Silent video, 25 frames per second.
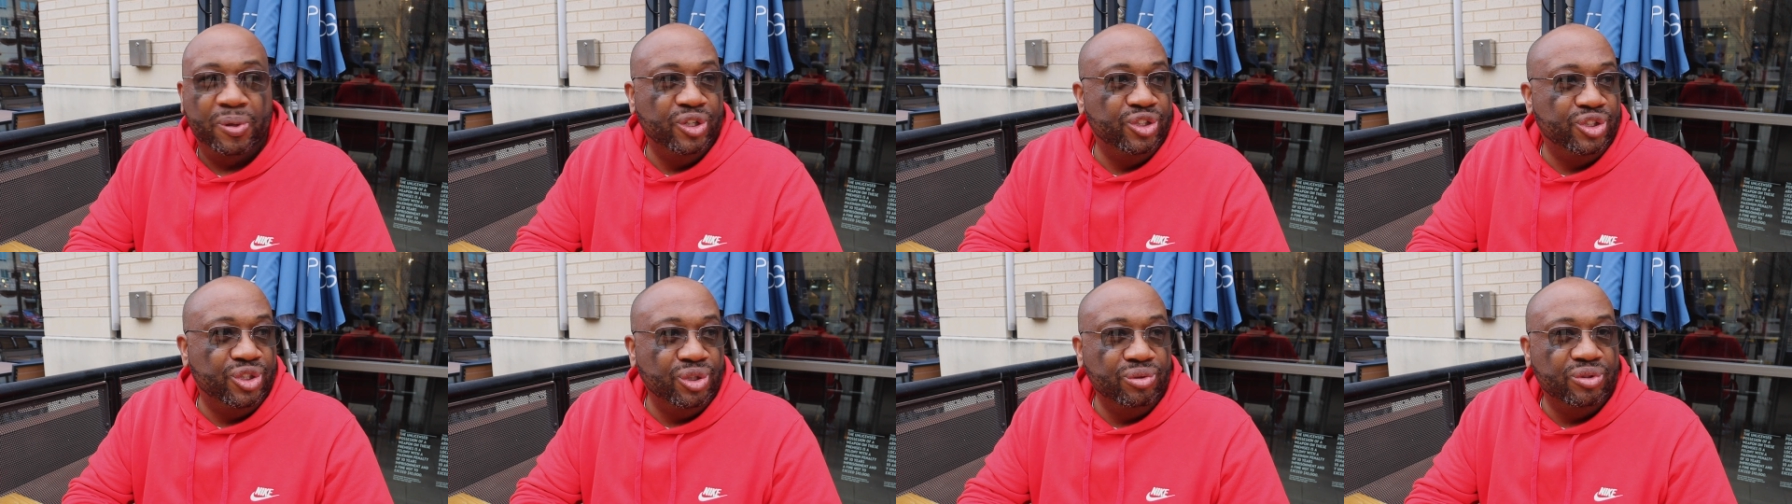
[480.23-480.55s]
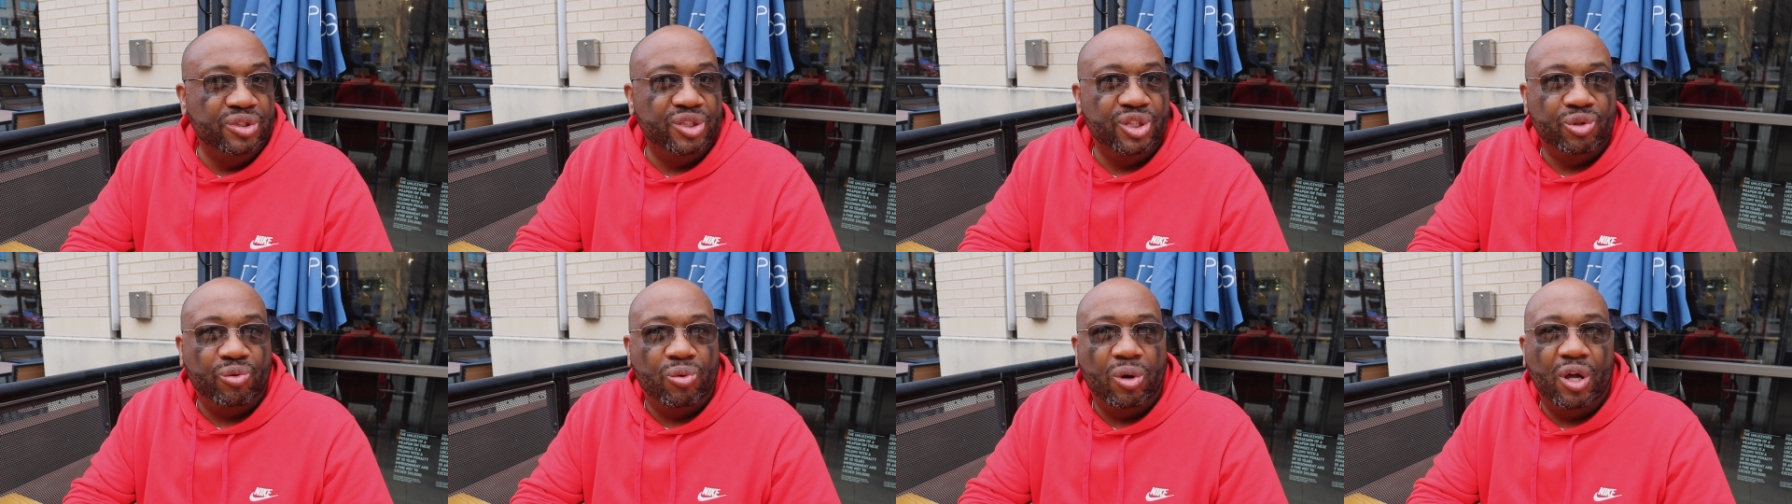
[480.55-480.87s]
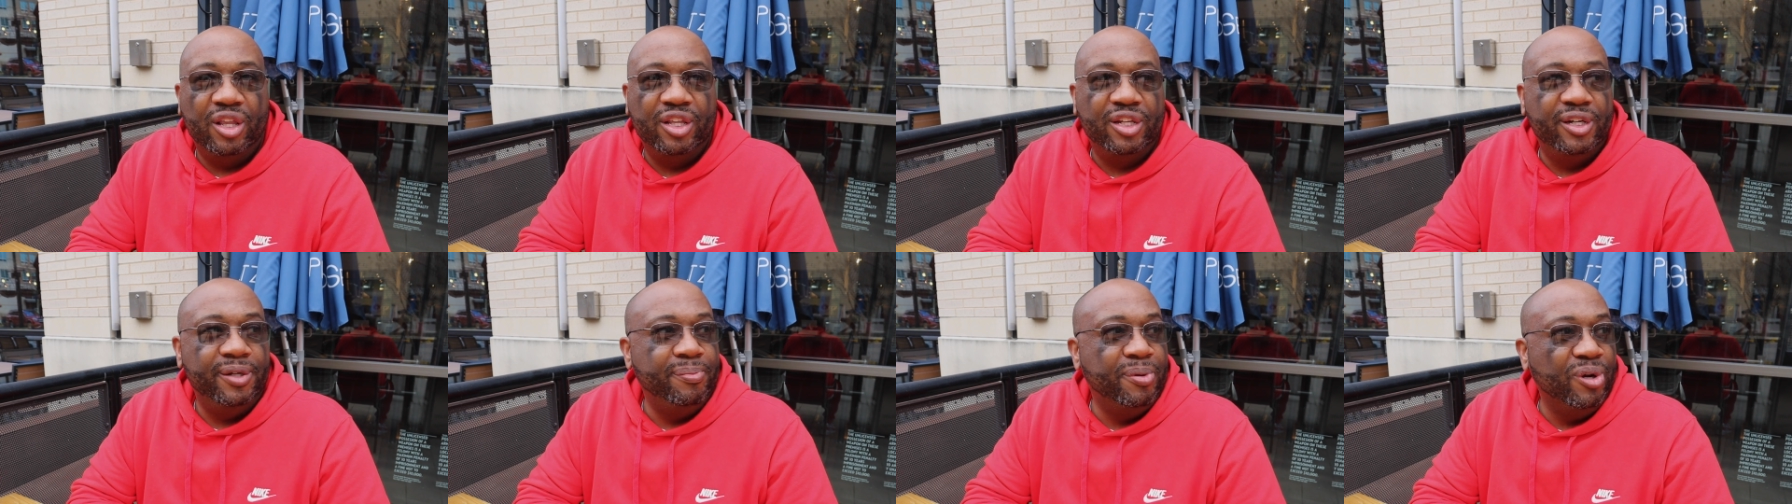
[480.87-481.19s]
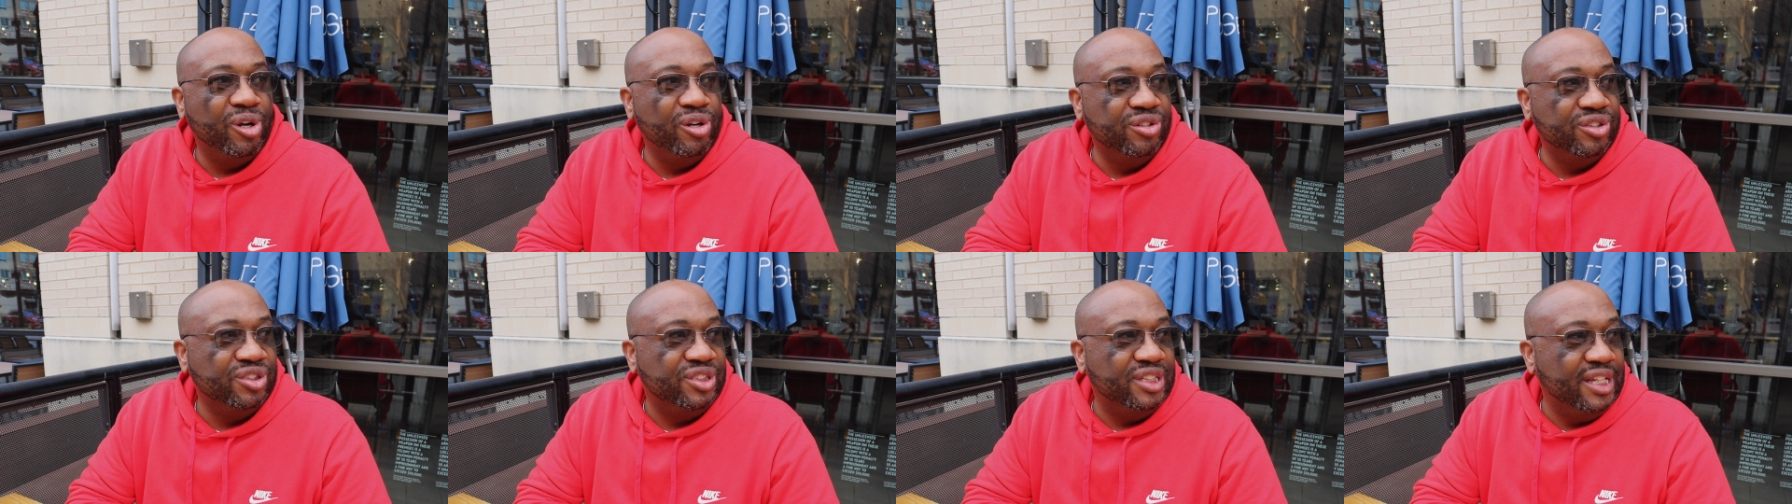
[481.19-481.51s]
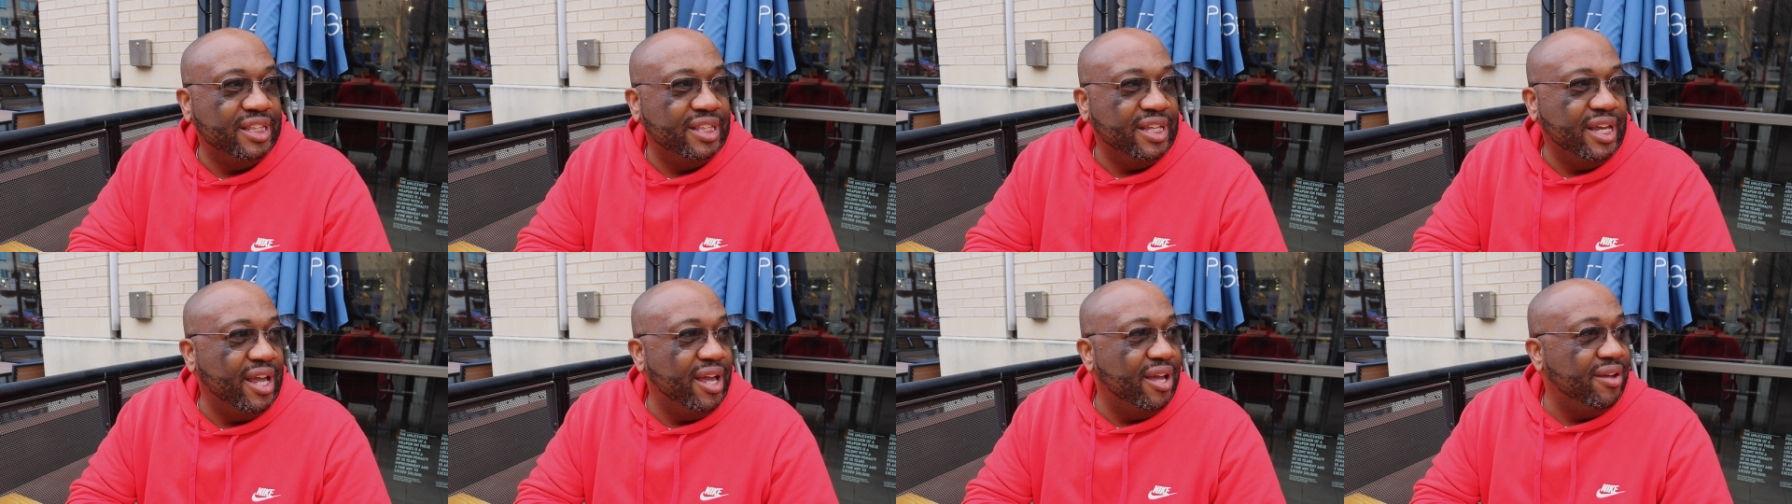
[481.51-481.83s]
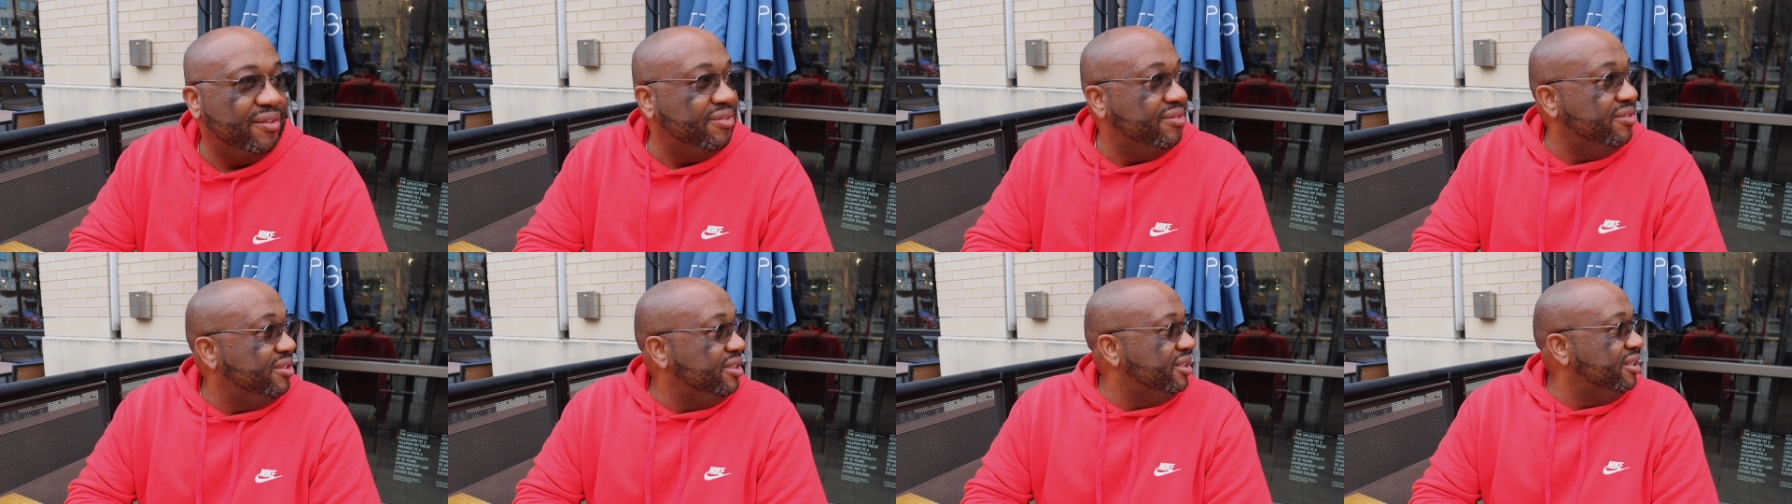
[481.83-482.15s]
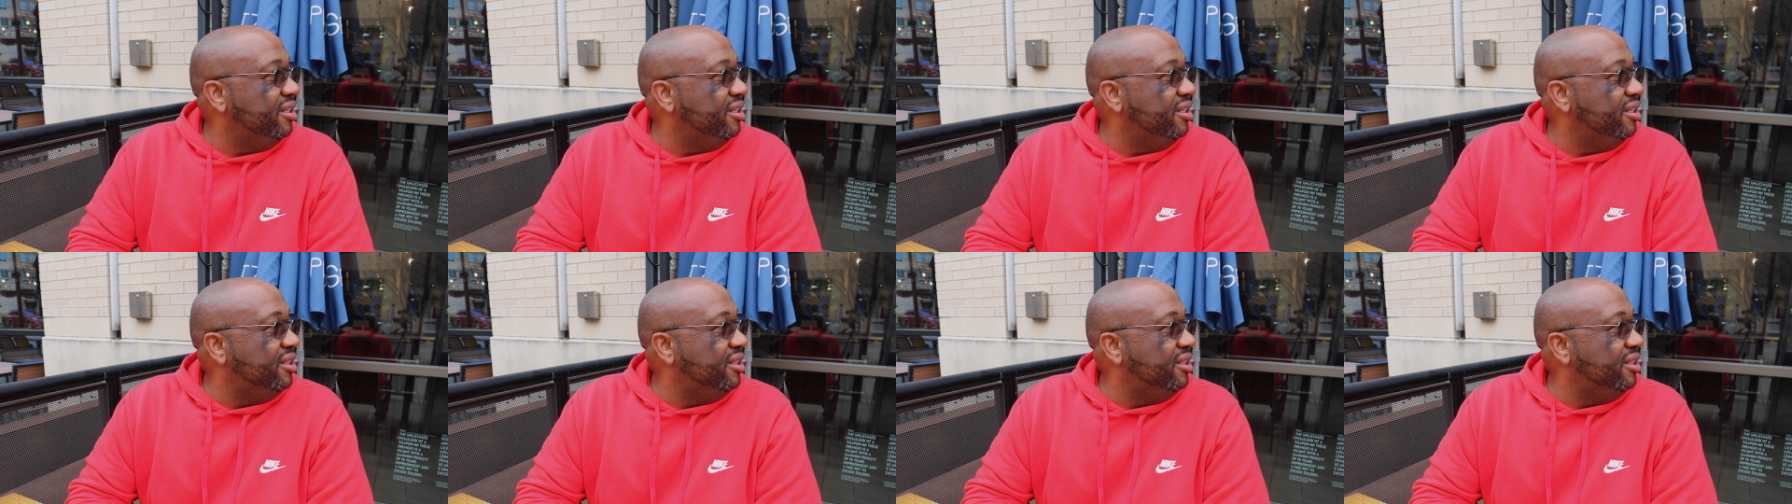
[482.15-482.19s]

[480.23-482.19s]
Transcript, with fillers: produce the quality burgers that they have.